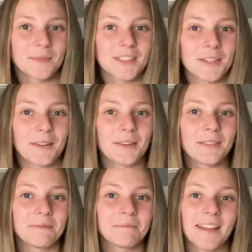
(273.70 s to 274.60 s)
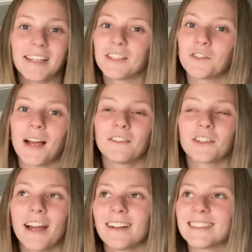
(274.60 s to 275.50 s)
so they could drive
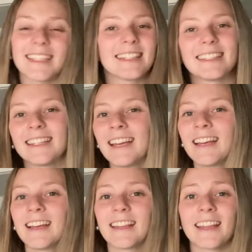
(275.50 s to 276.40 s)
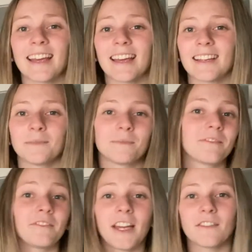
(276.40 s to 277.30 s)
around in their
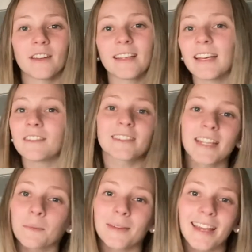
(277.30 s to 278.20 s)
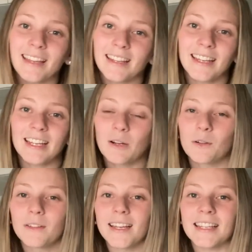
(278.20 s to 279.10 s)
favorite neon Lamborghini
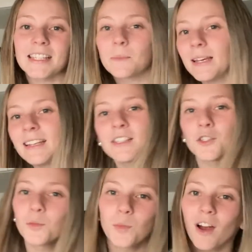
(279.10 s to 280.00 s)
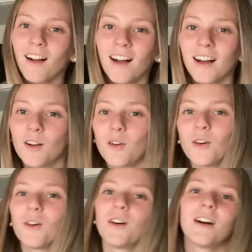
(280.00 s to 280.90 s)
or their speedy Supra
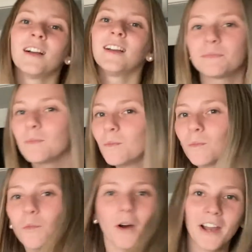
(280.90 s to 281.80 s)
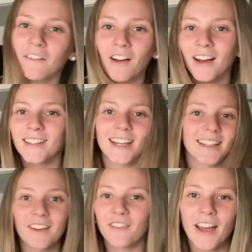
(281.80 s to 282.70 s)
or whatever, like
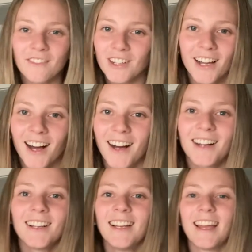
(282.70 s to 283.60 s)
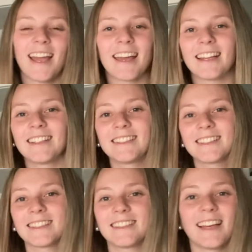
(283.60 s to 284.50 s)
their favorite car. And
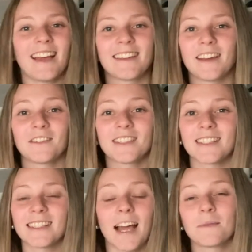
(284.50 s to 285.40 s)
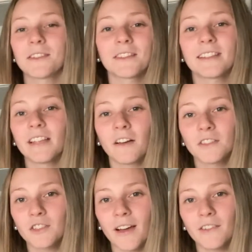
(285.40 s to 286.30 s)
yeah, they would just absolutely love
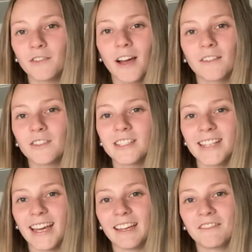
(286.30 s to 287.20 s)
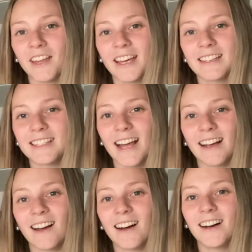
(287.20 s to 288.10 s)
to drive it around for a day if they're into
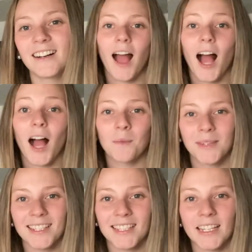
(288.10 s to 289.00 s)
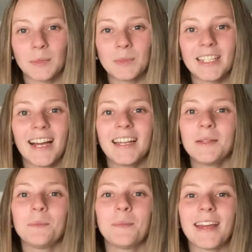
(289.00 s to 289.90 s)
that car. Up next at number
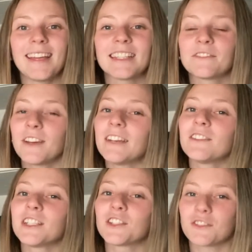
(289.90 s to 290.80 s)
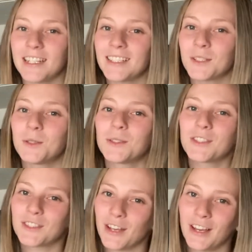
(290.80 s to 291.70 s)
nine, bake his favorite treat or
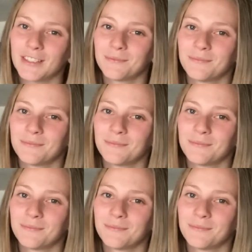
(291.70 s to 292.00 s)
dessert.